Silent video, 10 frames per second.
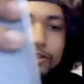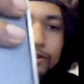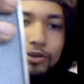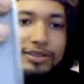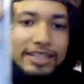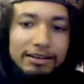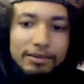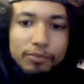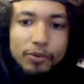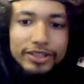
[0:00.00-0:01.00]
Goes down to
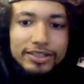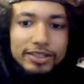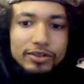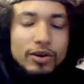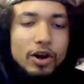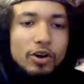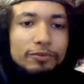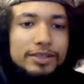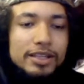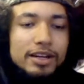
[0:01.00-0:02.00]
0.2
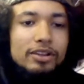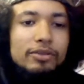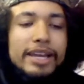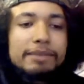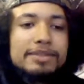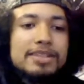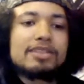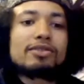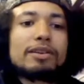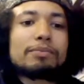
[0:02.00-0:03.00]
ohms all the way up to
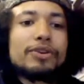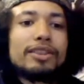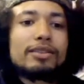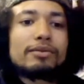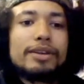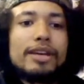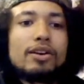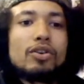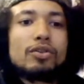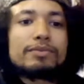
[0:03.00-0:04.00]
3.3
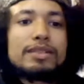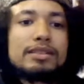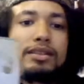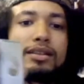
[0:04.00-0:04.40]
ohms.